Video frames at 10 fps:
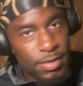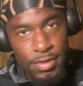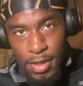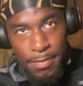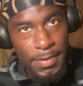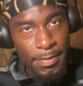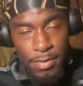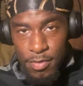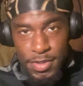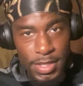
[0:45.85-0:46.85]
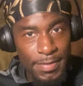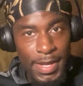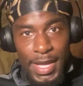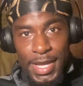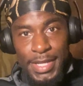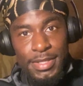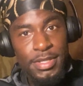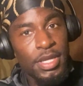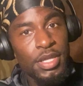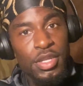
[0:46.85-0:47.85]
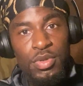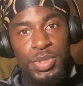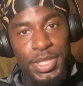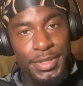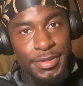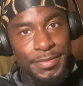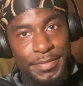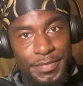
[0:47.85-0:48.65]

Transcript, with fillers: Some people don't see behind the illusions.